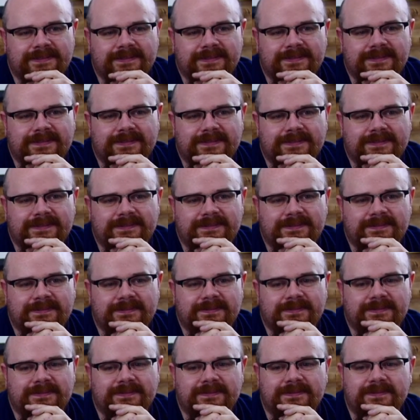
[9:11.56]

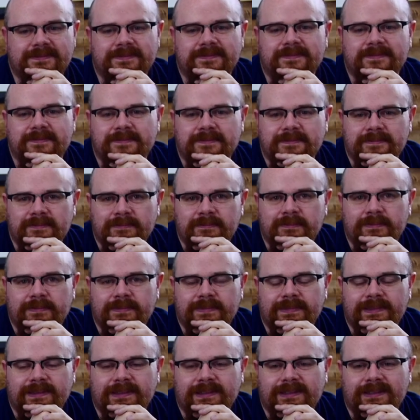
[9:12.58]

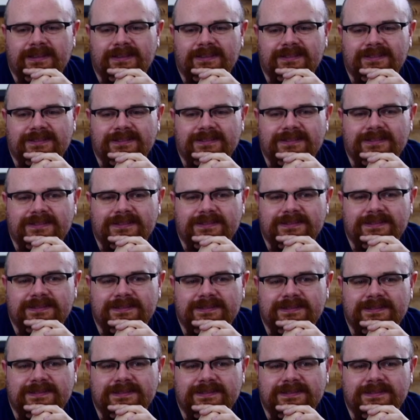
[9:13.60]

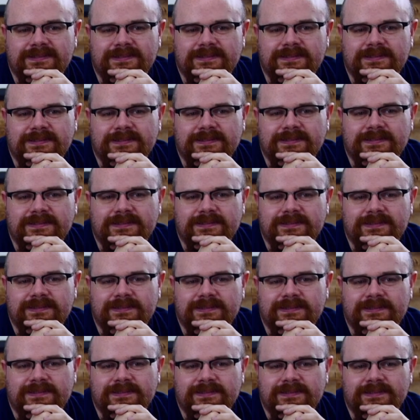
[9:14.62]

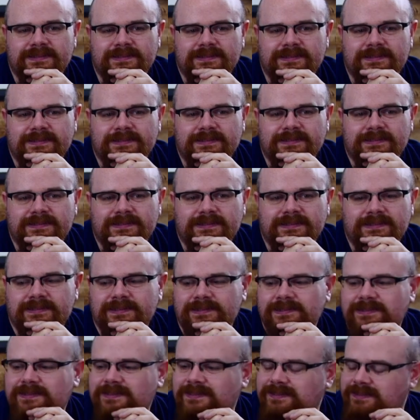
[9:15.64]

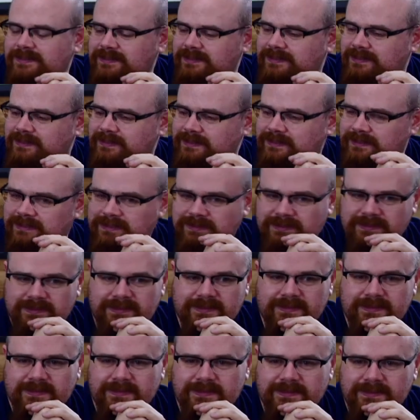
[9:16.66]

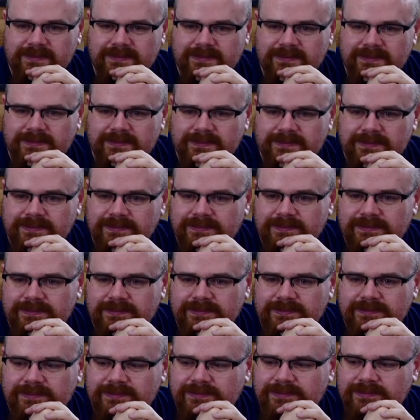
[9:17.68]

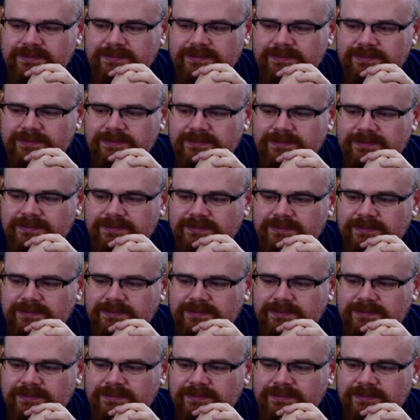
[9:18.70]
The person shown says nothing.